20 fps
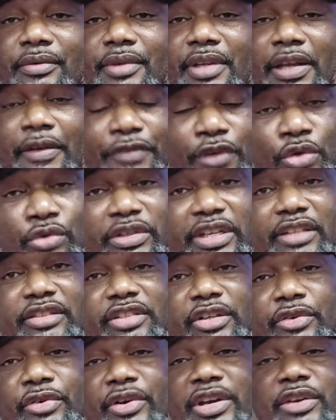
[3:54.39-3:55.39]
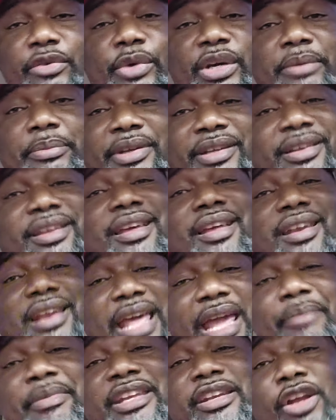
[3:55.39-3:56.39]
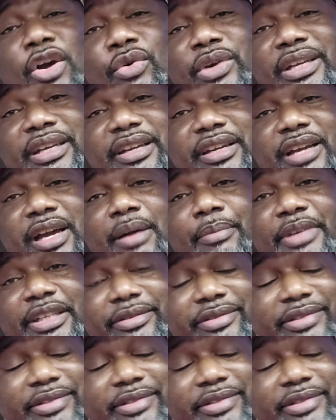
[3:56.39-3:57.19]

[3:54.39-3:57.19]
If you disagree with me, let me know in the comment